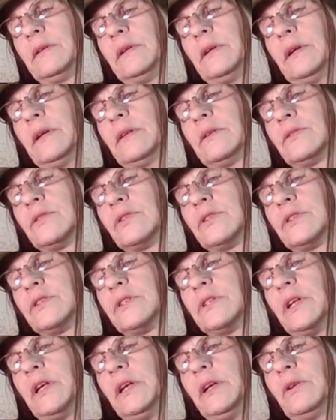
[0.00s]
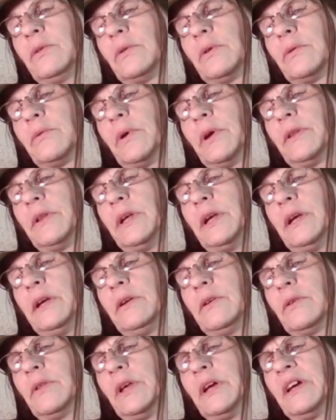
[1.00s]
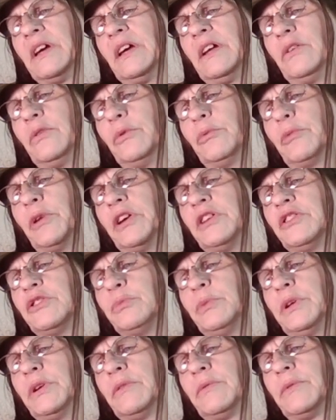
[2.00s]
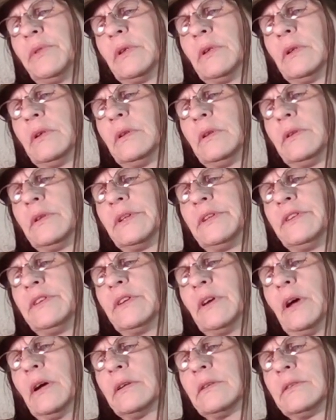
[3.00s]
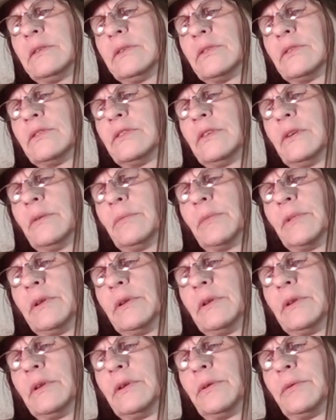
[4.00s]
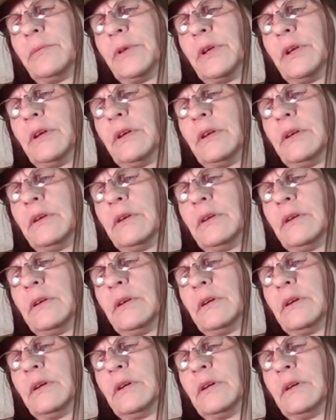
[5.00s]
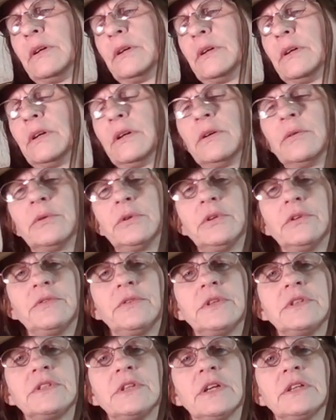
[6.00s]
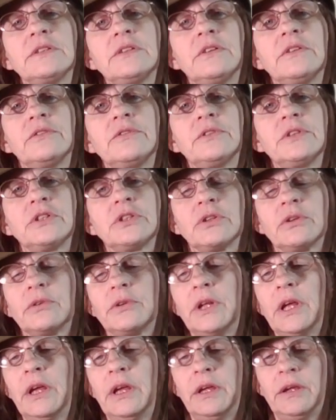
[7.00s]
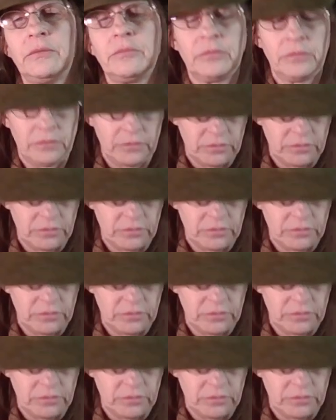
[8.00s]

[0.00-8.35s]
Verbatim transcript: Yeah, there's a snake going around the anchor. That kind of reminds me of the, the doctor symbol a little bit. I wonder if this has an official name